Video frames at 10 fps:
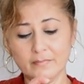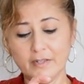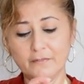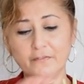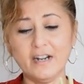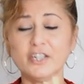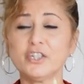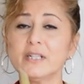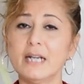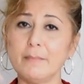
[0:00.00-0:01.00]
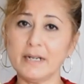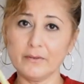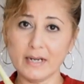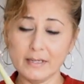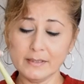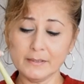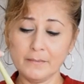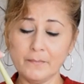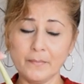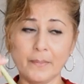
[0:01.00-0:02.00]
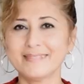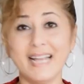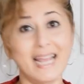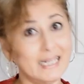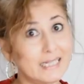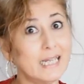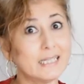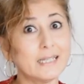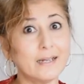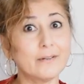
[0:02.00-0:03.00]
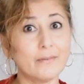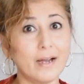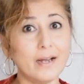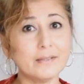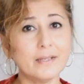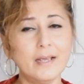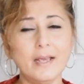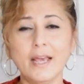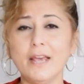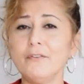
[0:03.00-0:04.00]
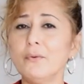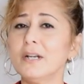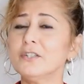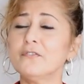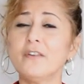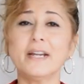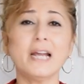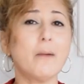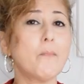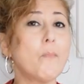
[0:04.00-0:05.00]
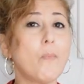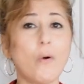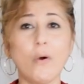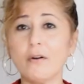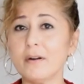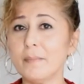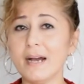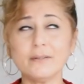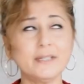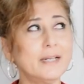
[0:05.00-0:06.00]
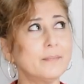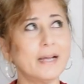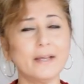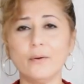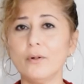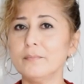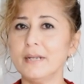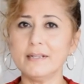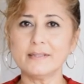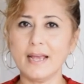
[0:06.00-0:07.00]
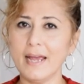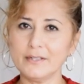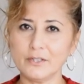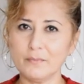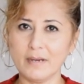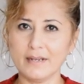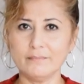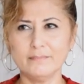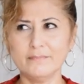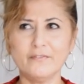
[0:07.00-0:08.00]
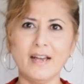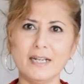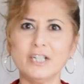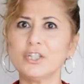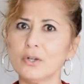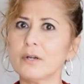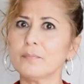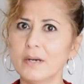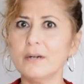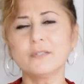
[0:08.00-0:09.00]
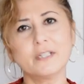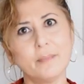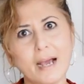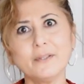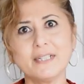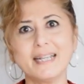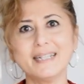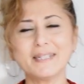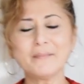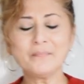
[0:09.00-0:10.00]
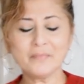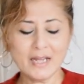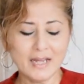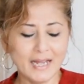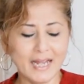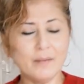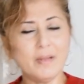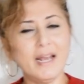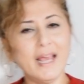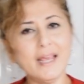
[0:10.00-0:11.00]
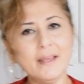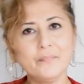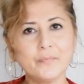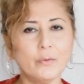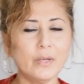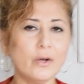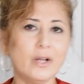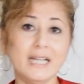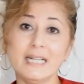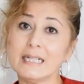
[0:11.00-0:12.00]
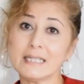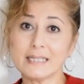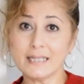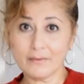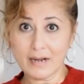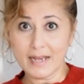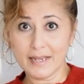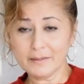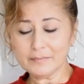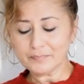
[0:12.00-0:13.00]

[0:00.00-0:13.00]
Fresh lemongrass. It is a grass. If you want to find out more about it, by all means, head to my fairly short post about it. In Malay, we call it serai.